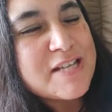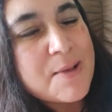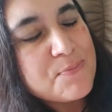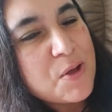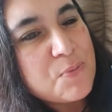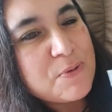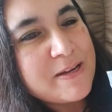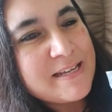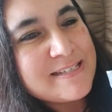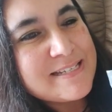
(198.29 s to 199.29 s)
I'm not
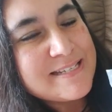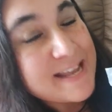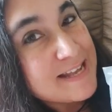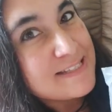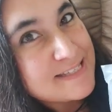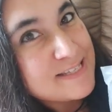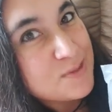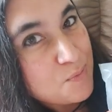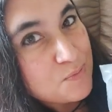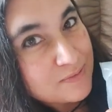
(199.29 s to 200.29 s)
wearing it today. It's in
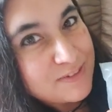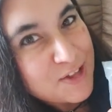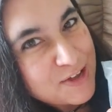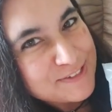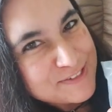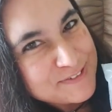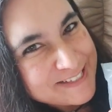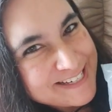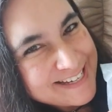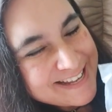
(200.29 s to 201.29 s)
the
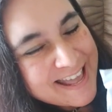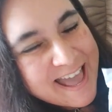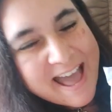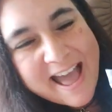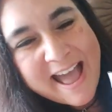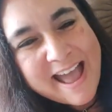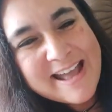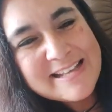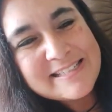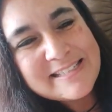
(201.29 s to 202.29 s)
laundry.
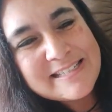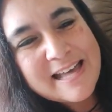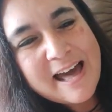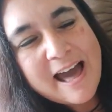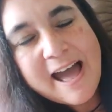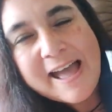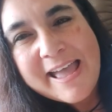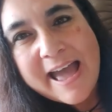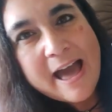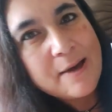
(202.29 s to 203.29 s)
And
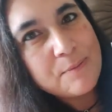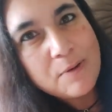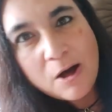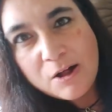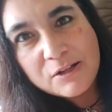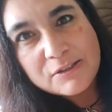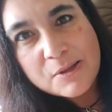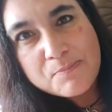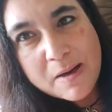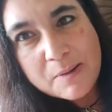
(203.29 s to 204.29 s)
I hauled the
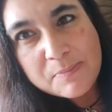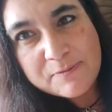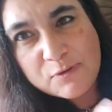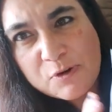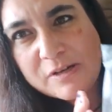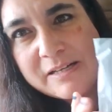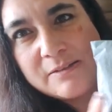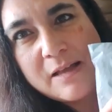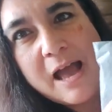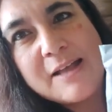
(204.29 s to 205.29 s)
mug before. And
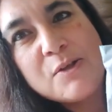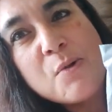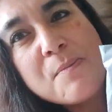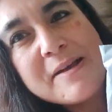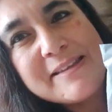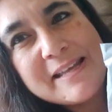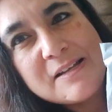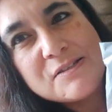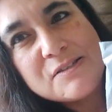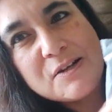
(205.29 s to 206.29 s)
I know my
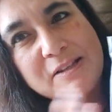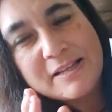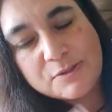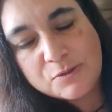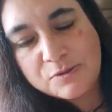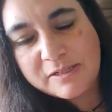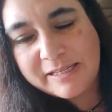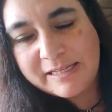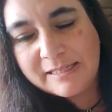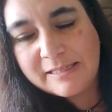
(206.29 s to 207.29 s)
nails are like
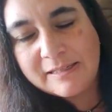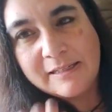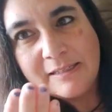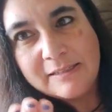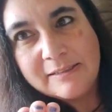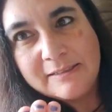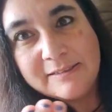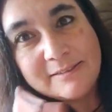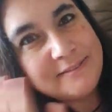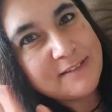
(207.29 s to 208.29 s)
totally
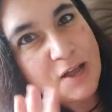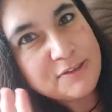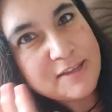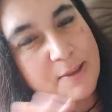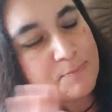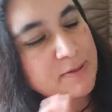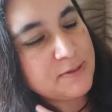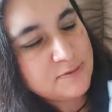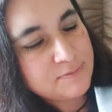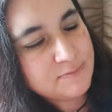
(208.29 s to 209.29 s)
not
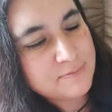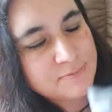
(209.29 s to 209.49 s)
done.